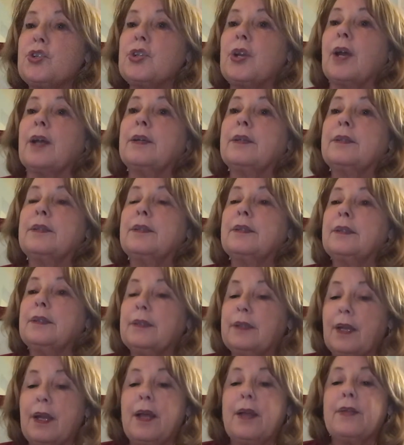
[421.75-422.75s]
Lucia.
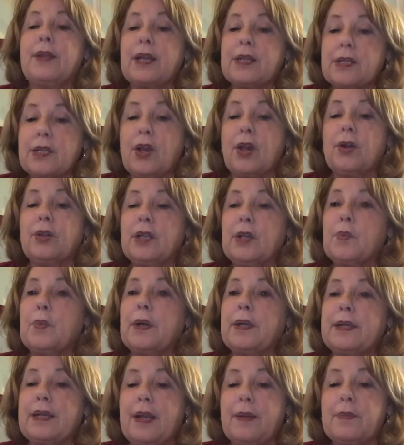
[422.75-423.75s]
That's the only
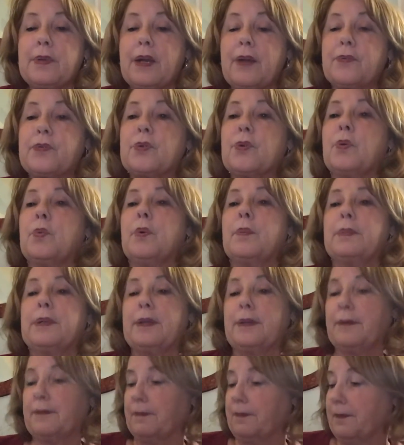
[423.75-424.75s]
one named after a
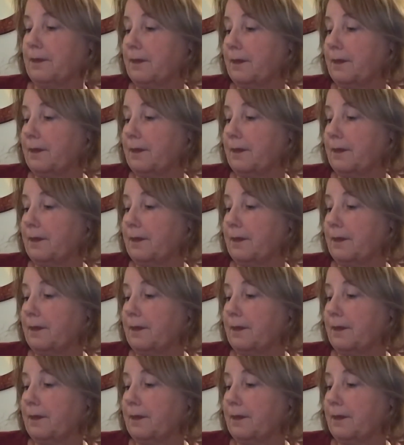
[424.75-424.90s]
woman.